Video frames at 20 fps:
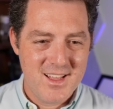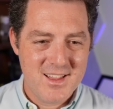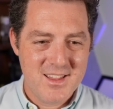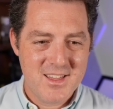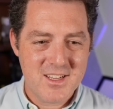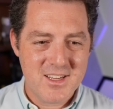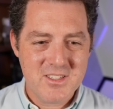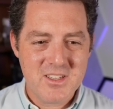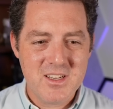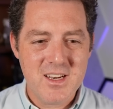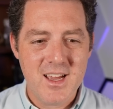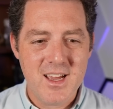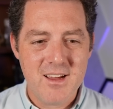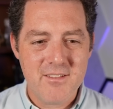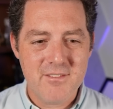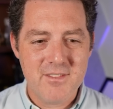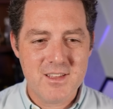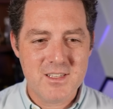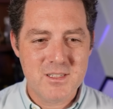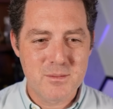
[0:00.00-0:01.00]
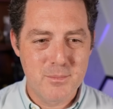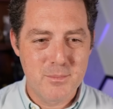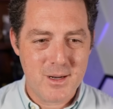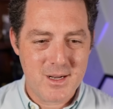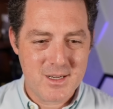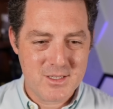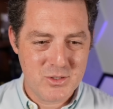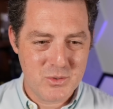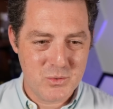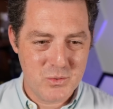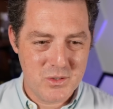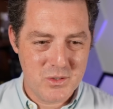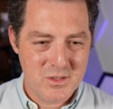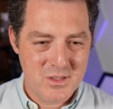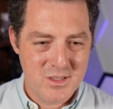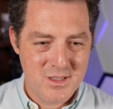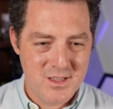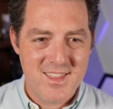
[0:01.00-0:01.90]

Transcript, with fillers: It doesn't have this module.